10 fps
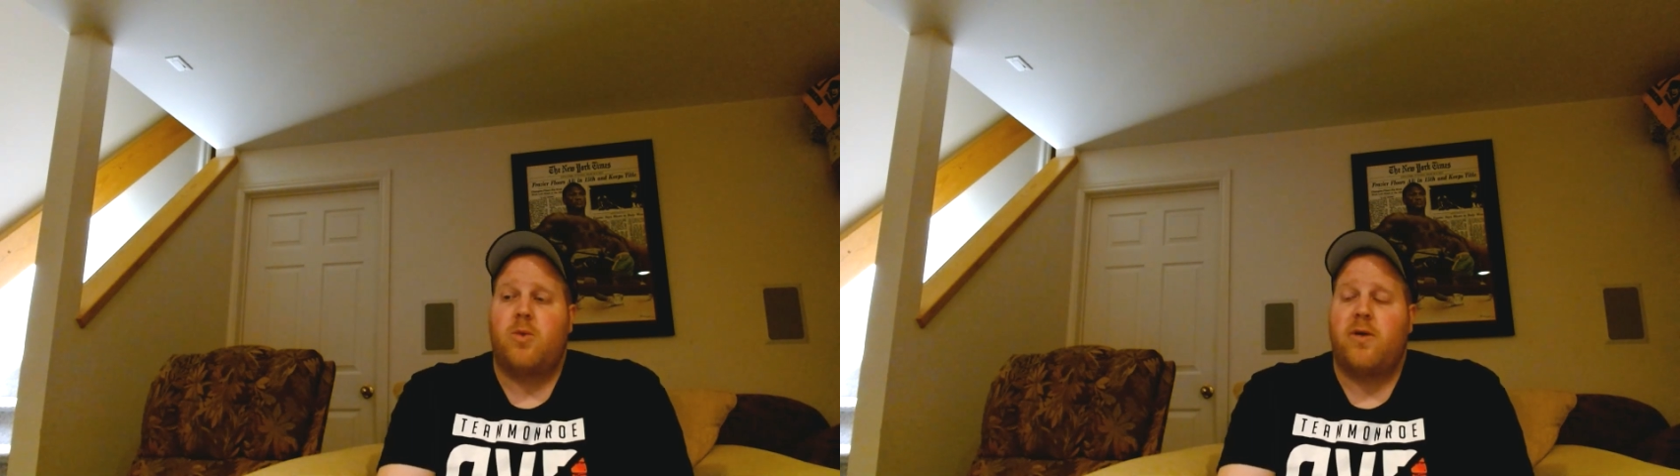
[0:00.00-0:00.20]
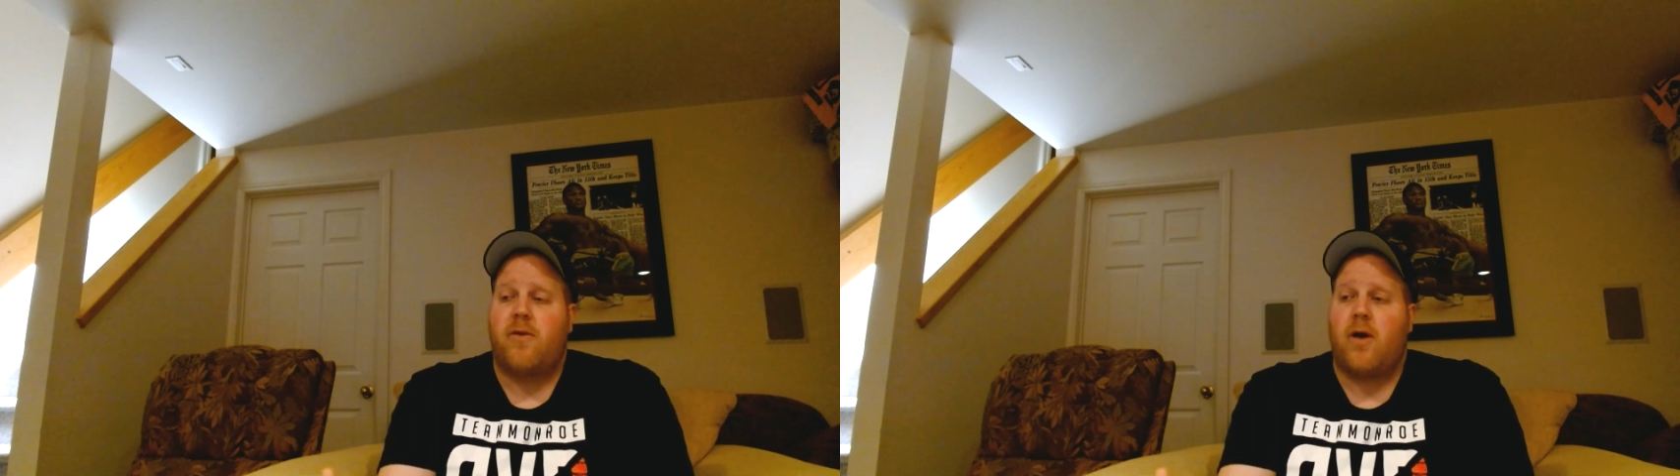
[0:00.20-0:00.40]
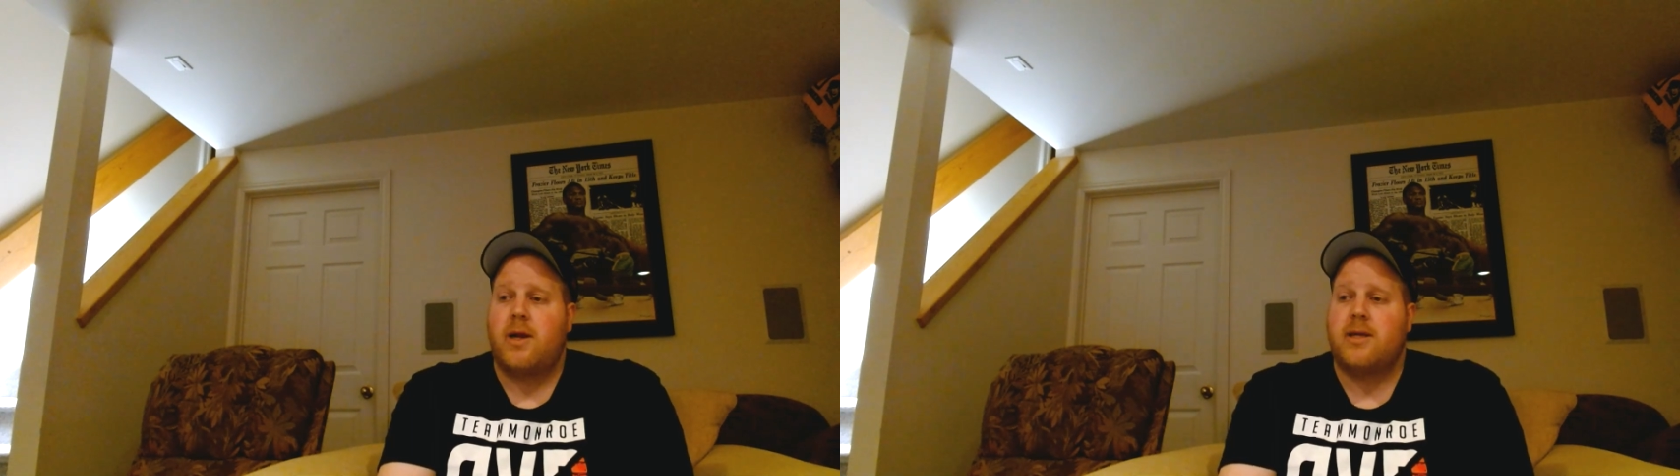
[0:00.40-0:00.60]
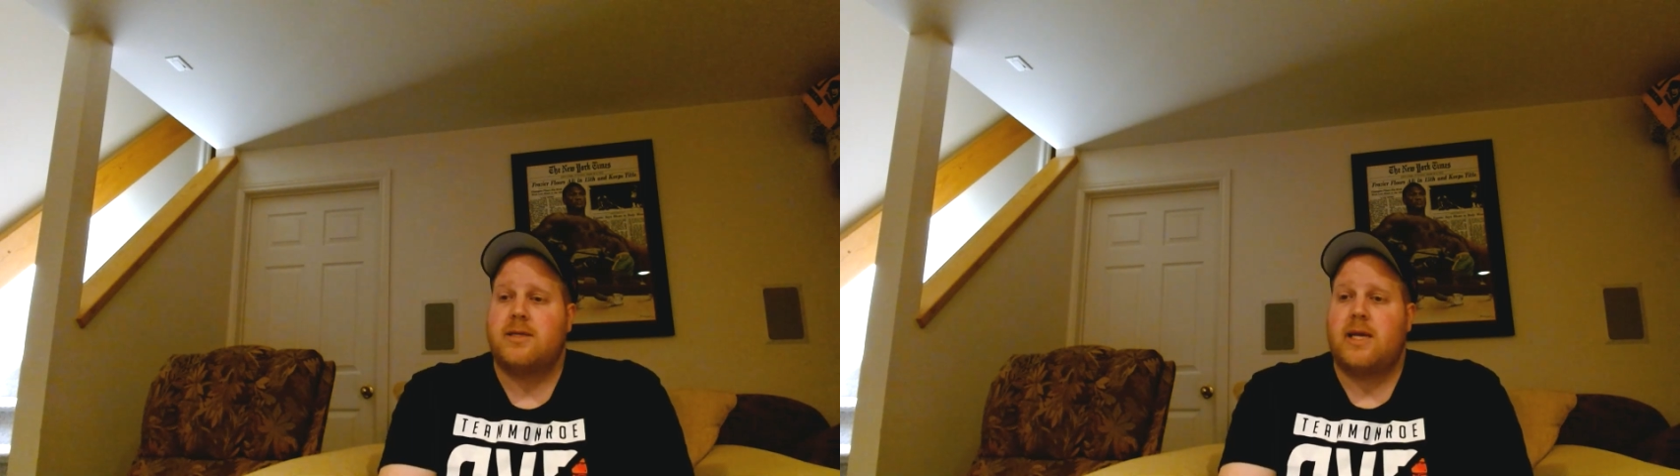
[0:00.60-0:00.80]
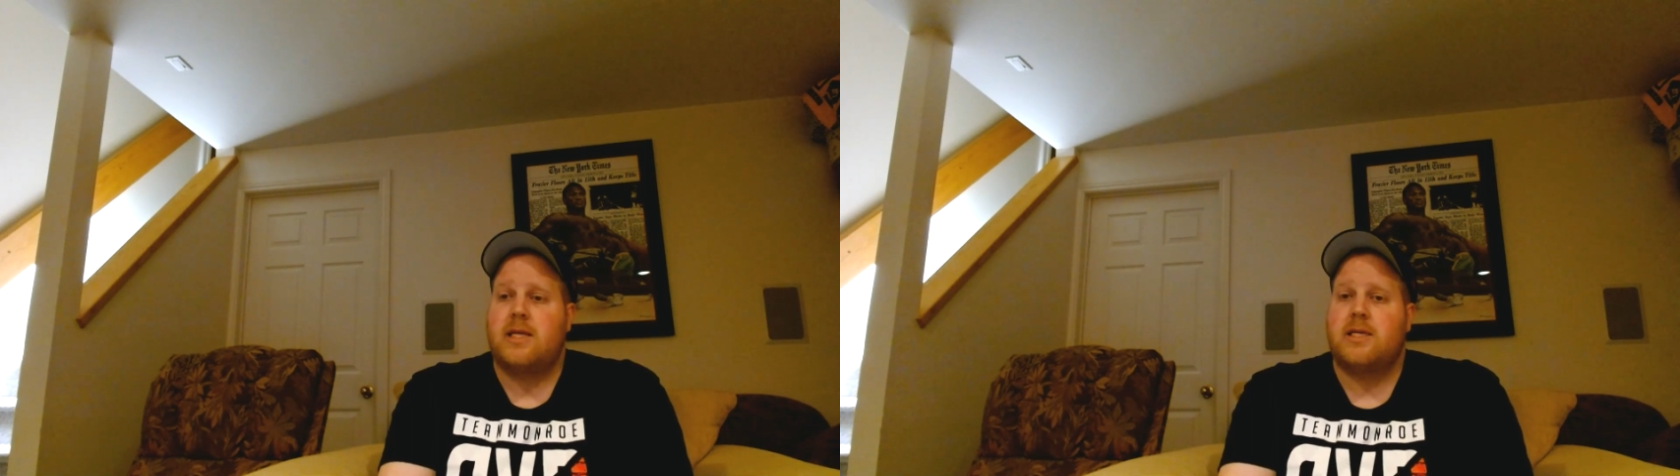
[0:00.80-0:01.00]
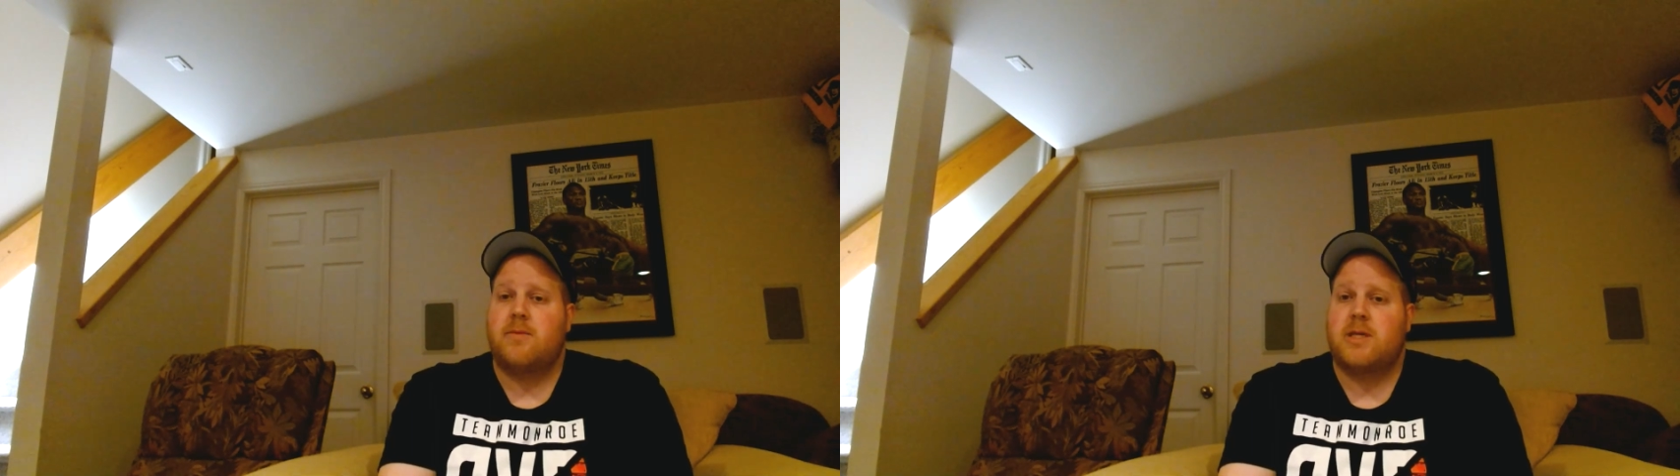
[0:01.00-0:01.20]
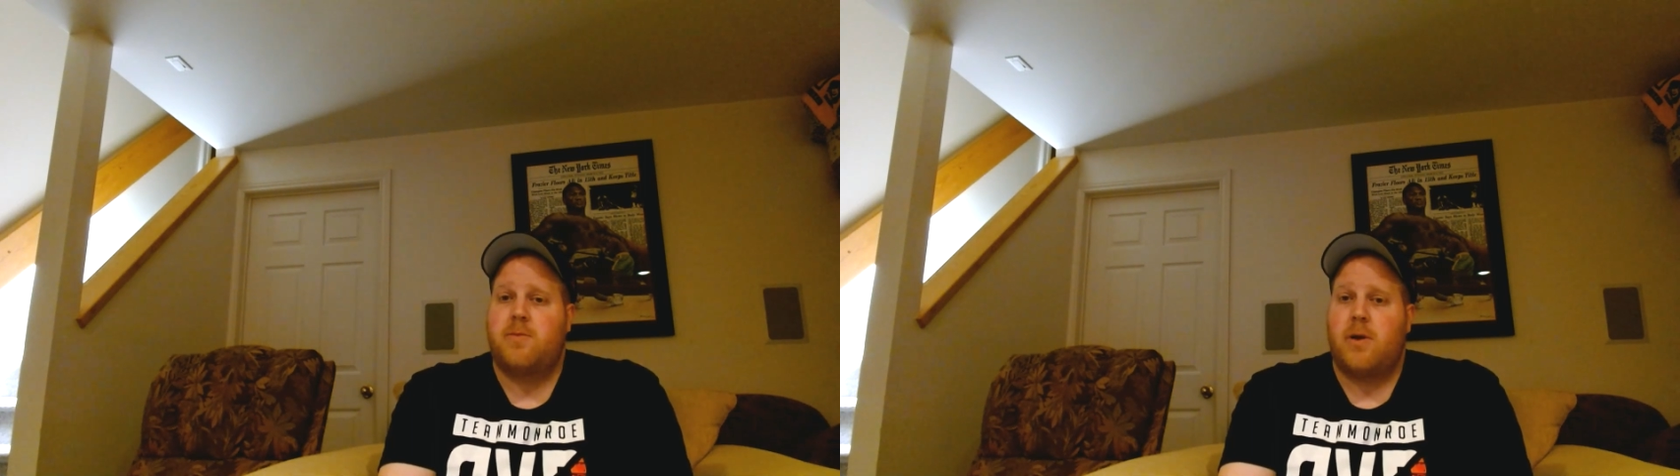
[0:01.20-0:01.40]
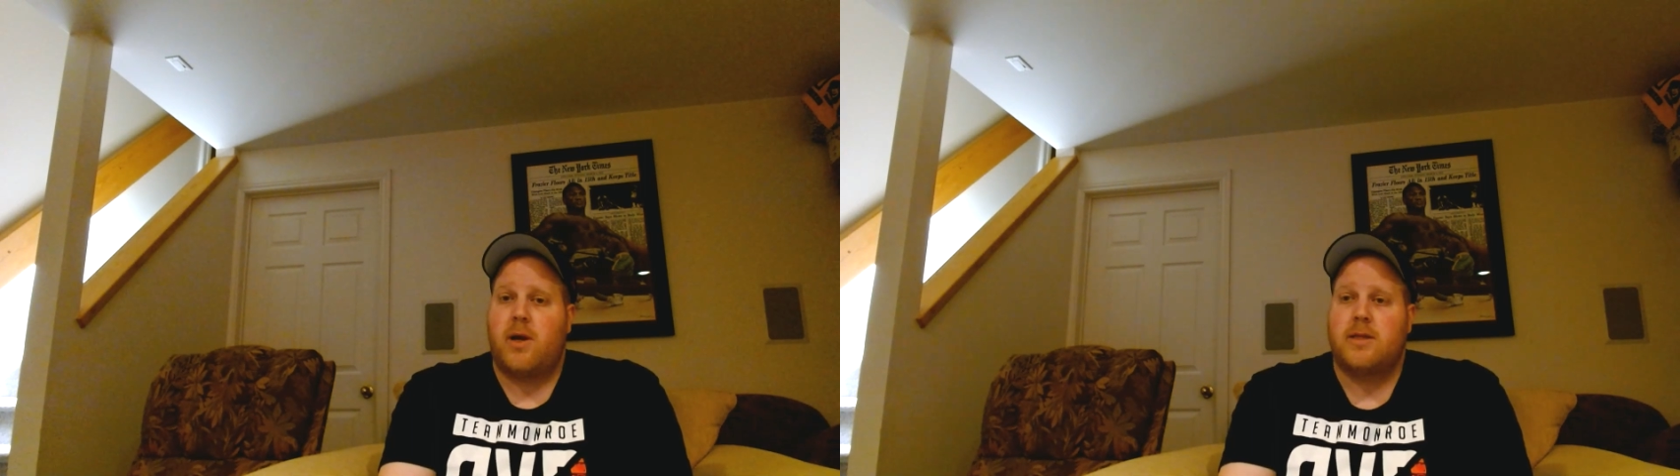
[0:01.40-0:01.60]
we've already seen some
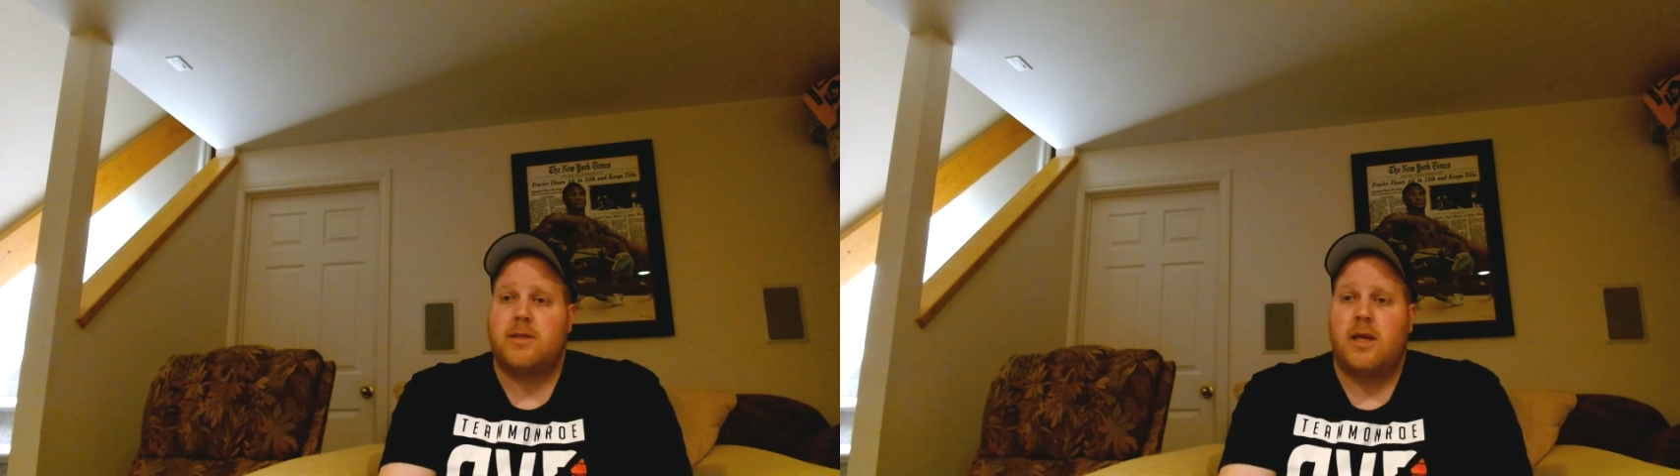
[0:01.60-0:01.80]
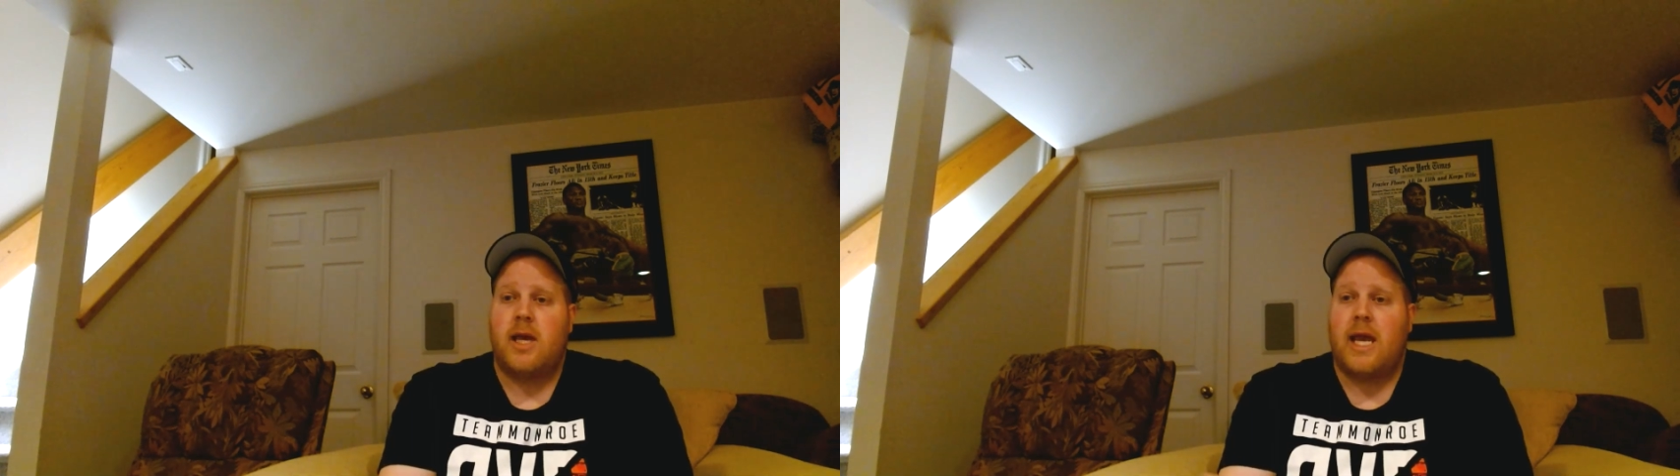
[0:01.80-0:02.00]
experience